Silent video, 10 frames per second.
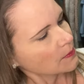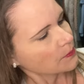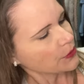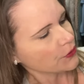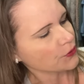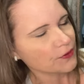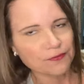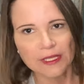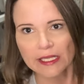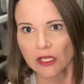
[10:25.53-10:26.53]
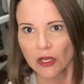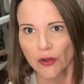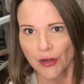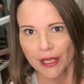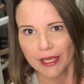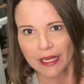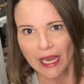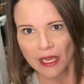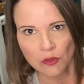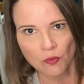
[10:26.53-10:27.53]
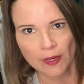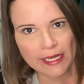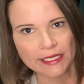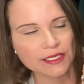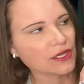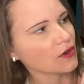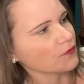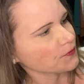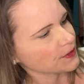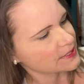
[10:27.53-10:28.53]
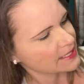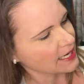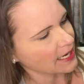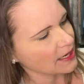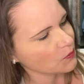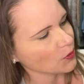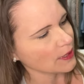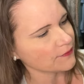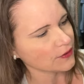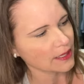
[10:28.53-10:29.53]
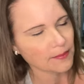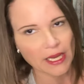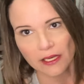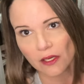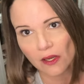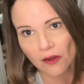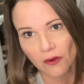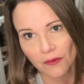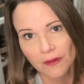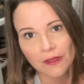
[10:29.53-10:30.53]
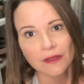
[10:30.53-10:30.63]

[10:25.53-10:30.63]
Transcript: Beautifully loaded and ready to go for the day, wherever I might go.